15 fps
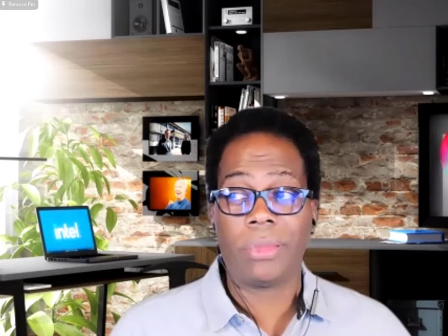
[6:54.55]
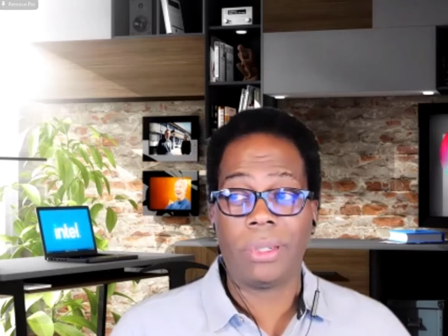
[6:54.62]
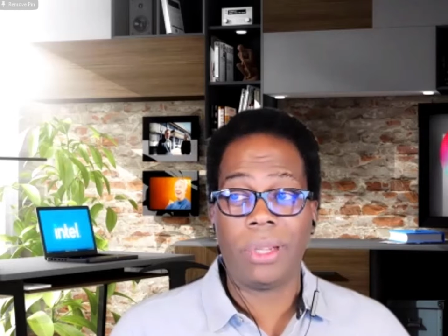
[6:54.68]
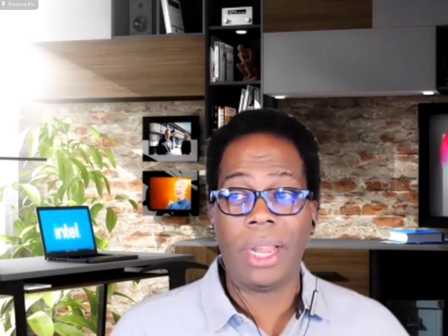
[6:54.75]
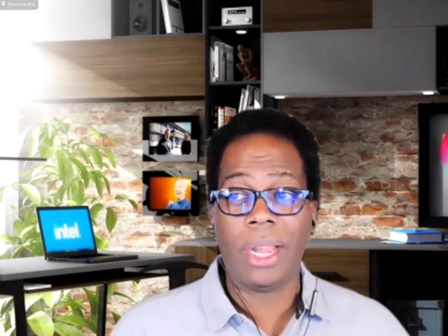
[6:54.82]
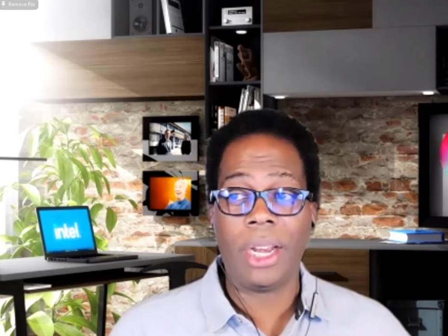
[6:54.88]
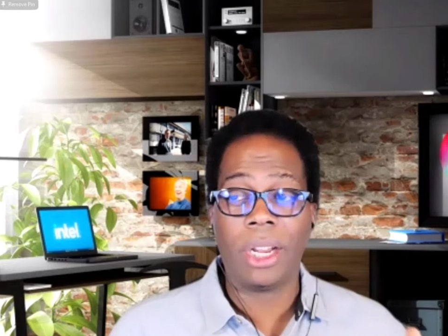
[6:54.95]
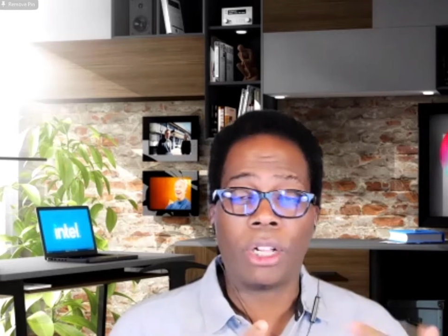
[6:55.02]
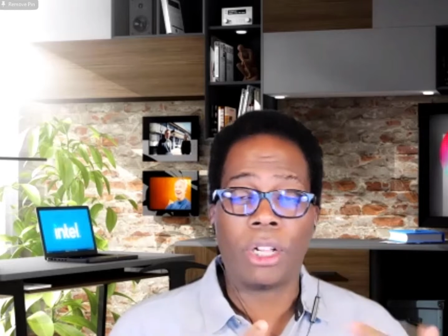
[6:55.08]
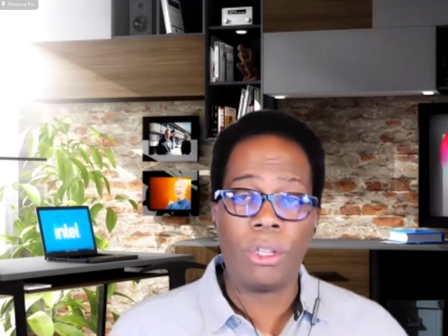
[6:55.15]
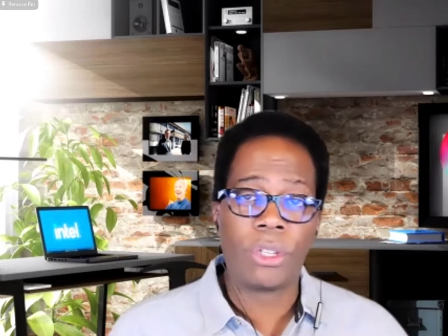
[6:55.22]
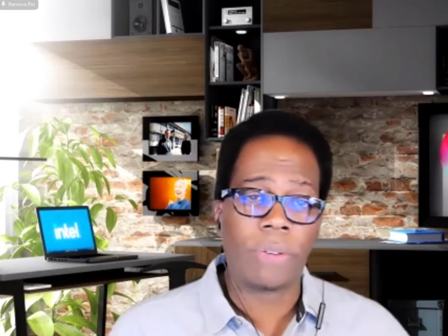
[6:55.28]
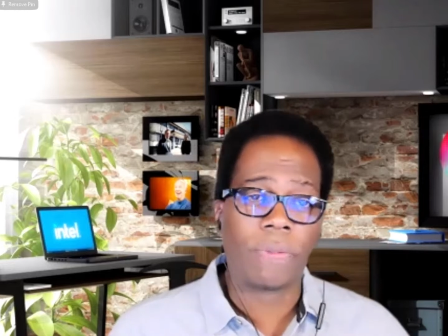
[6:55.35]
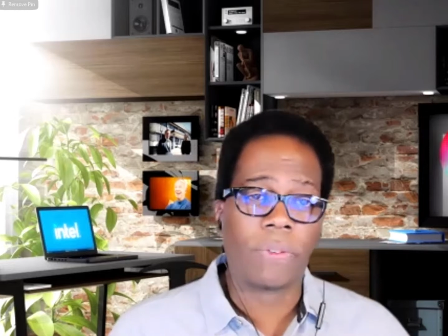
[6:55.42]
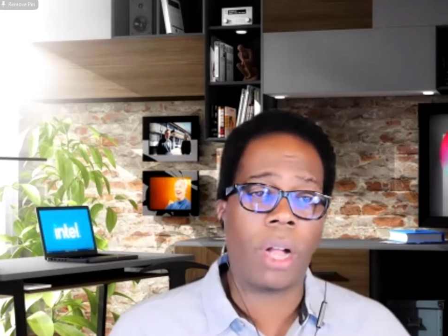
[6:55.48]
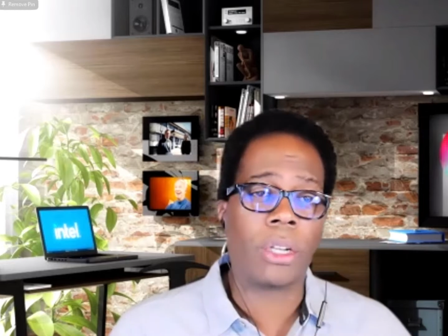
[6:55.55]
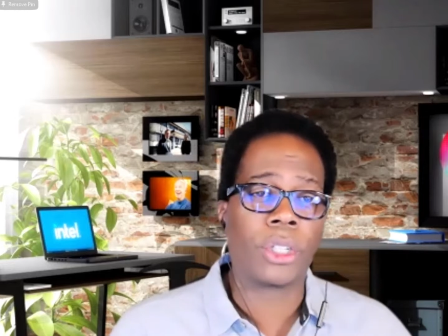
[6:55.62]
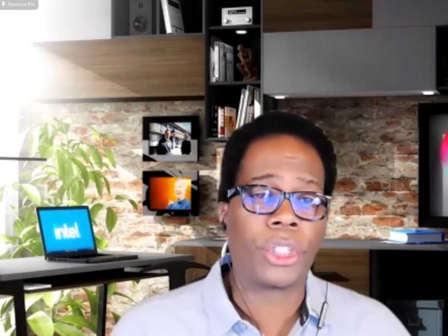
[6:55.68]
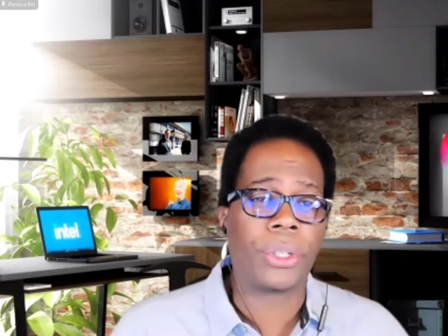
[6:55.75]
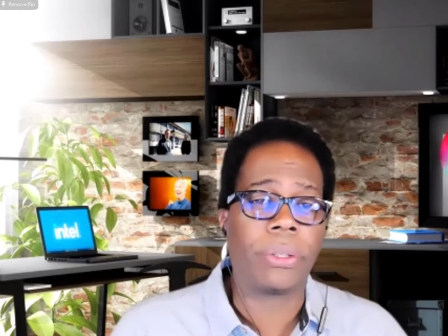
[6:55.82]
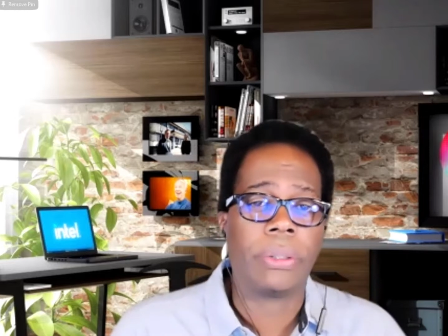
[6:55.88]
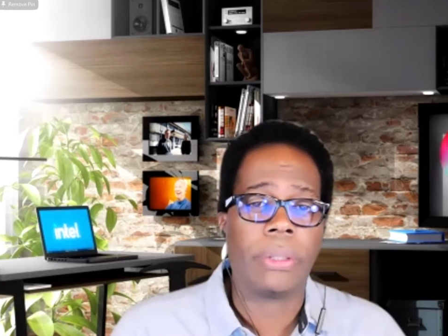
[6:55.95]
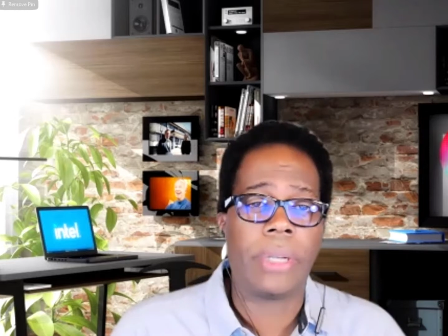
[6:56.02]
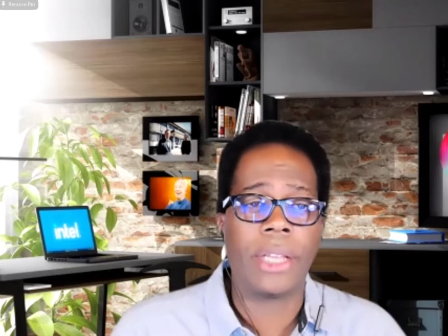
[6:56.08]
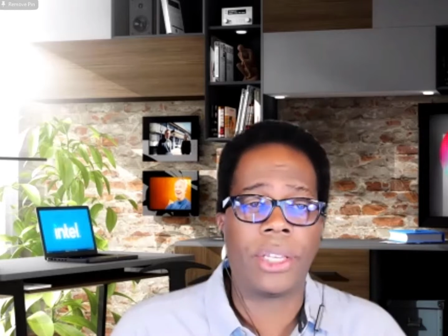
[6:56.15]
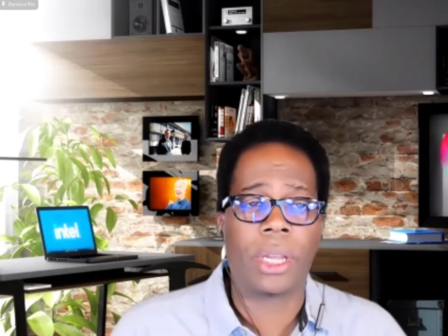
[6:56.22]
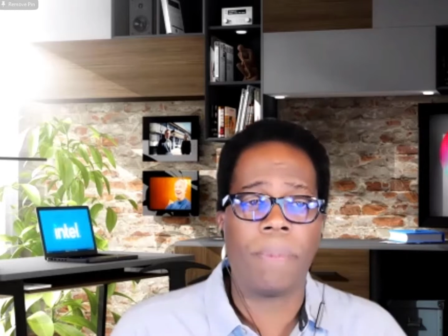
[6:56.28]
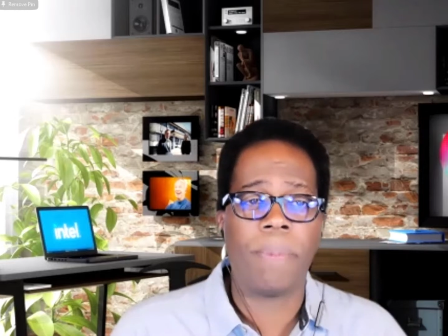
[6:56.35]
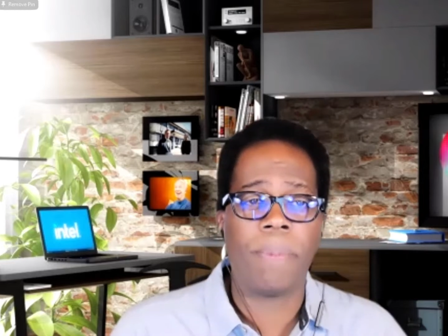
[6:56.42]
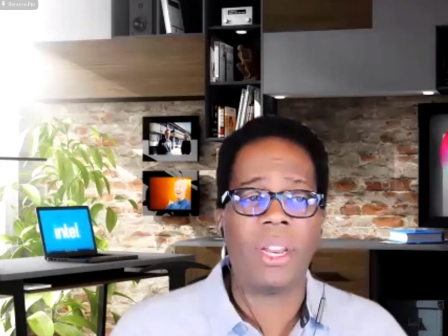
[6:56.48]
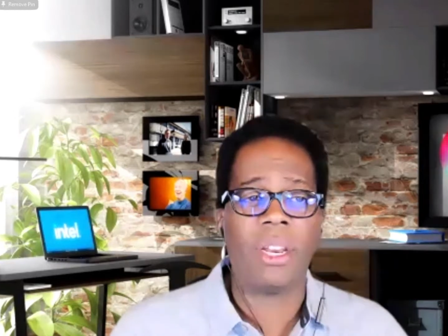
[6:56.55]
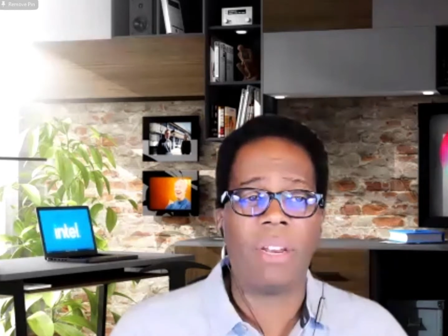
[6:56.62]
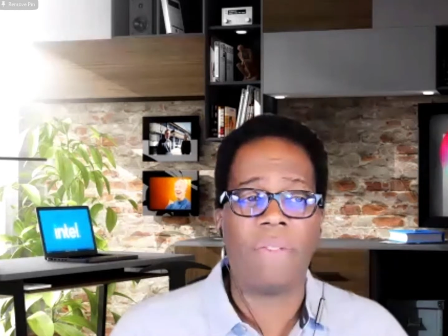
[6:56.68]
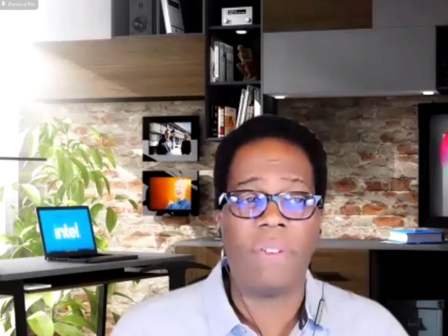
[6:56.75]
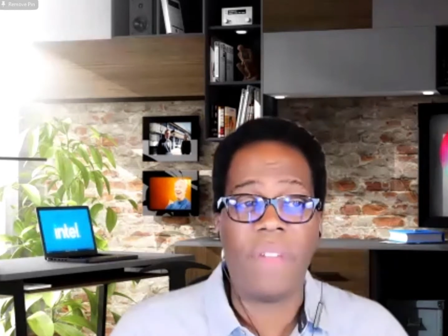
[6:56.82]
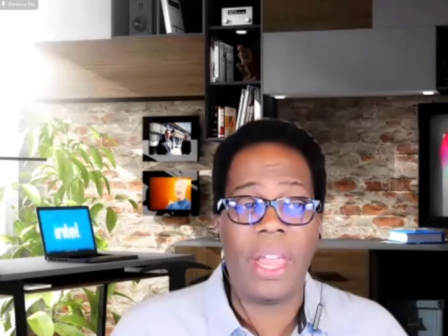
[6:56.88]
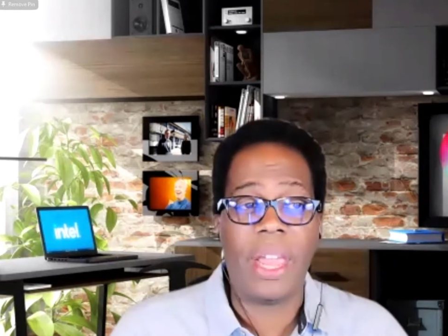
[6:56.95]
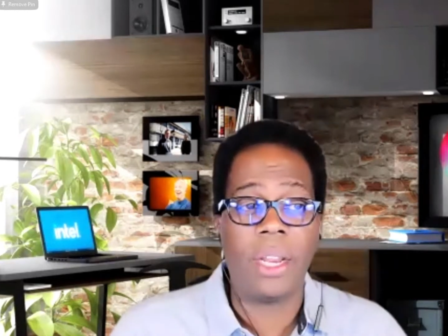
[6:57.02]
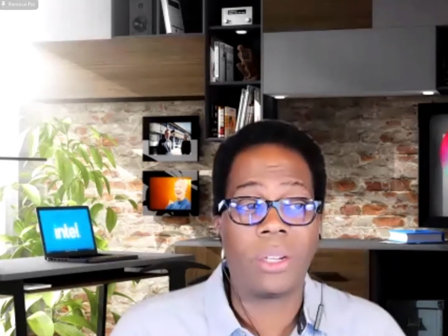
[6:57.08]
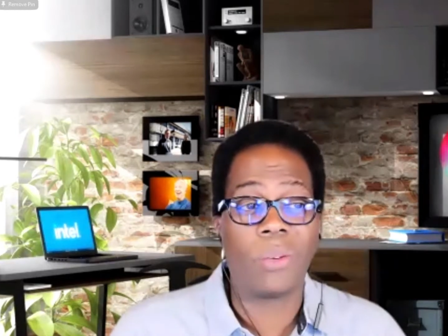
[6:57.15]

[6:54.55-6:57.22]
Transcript: an inclusive culture as a competitive advantage?